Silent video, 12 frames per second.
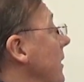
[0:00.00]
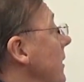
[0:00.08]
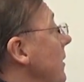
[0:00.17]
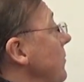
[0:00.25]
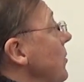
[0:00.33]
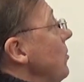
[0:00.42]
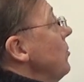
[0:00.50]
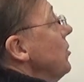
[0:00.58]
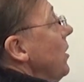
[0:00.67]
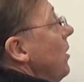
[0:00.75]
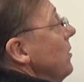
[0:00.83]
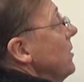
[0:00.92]
if you
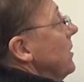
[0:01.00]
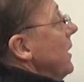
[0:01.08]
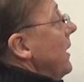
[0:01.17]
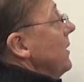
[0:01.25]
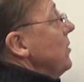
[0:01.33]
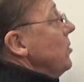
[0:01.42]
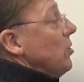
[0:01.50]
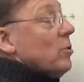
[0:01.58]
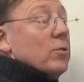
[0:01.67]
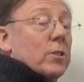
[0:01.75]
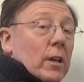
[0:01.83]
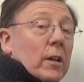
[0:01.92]
charge the end
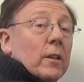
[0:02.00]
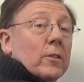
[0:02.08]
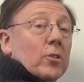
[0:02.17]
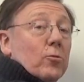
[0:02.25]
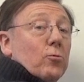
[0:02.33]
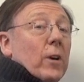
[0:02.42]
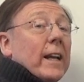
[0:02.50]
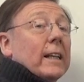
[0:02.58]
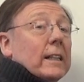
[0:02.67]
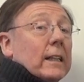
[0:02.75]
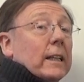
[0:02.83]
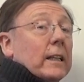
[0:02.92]
user
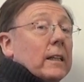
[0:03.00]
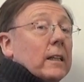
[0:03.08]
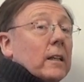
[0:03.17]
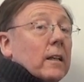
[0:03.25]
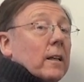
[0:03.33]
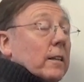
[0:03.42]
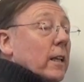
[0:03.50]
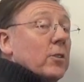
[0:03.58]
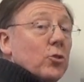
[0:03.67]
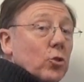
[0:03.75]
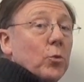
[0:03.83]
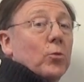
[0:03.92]
directly, then
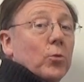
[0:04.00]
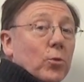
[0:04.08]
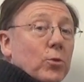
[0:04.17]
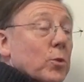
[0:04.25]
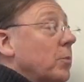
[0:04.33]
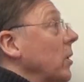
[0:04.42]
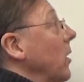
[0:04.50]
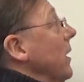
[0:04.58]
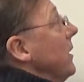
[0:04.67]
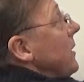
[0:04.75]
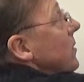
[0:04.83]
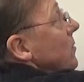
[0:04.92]
normal rules apply.
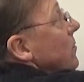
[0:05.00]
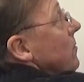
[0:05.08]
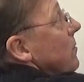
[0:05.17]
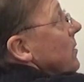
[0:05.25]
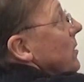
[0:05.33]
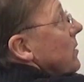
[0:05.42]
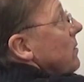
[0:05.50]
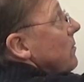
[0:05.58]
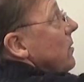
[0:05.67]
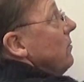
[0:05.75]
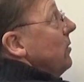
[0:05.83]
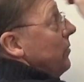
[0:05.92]
The
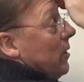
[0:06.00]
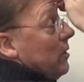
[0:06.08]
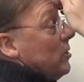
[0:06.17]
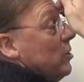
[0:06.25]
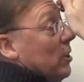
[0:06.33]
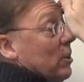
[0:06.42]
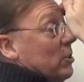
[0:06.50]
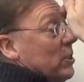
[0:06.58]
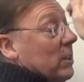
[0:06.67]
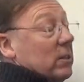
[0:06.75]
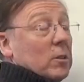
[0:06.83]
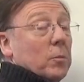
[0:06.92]
reverse charge
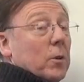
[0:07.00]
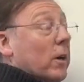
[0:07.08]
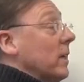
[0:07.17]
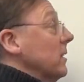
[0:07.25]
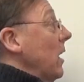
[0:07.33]
doesn't apply. It's